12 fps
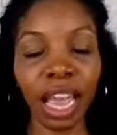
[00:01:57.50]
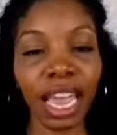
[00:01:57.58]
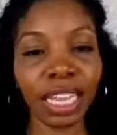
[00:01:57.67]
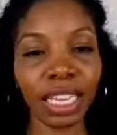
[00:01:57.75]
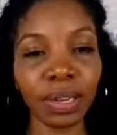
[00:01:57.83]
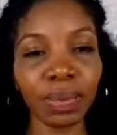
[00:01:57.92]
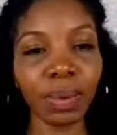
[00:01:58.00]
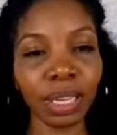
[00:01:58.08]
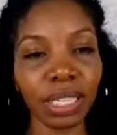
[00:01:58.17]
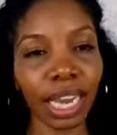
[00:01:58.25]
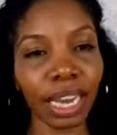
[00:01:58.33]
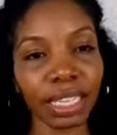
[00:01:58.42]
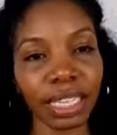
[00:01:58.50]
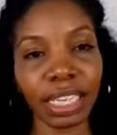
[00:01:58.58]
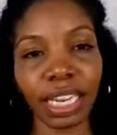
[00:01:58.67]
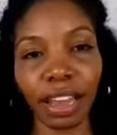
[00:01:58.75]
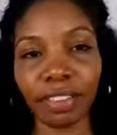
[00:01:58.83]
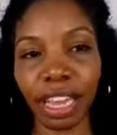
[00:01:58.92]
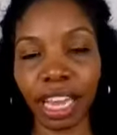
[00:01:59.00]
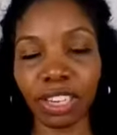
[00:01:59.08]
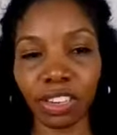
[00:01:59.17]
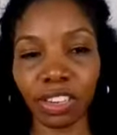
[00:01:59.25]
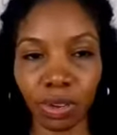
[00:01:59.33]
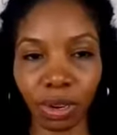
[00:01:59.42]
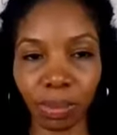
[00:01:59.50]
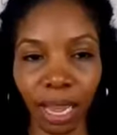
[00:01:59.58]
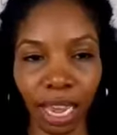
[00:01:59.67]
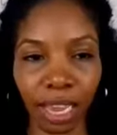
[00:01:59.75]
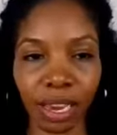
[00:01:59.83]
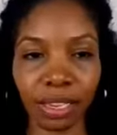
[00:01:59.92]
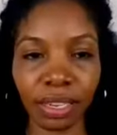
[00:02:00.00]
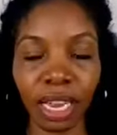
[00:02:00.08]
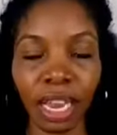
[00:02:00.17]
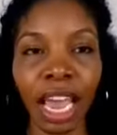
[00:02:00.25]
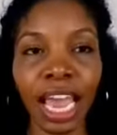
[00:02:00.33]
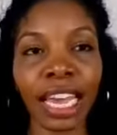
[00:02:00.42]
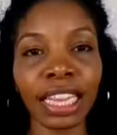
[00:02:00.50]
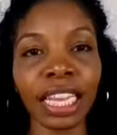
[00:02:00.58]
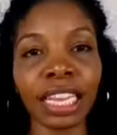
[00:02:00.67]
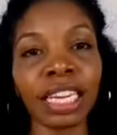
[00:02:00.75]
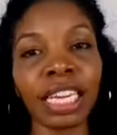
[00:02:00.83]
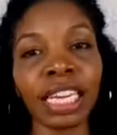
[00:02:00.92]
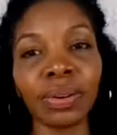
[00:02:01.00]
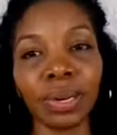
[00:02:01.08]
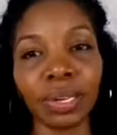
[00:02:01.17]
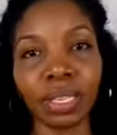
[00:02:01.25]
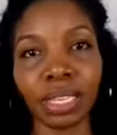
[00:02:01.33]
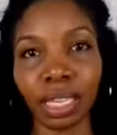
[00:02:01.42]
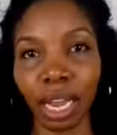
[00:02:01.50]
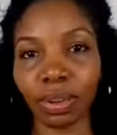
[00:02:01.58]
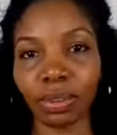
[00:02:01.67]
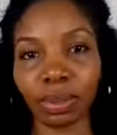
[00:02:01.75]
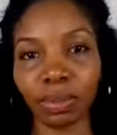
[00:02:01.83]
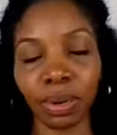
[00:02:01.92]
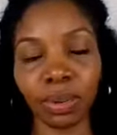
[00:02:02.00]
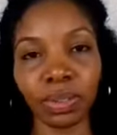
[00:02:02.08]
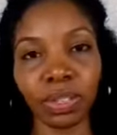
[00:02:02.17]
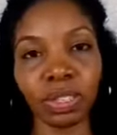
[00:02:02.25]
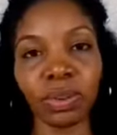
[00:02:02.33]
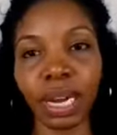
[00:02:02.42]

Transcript: and then you want to actually navigate to your page. And then in order to schedule the post, you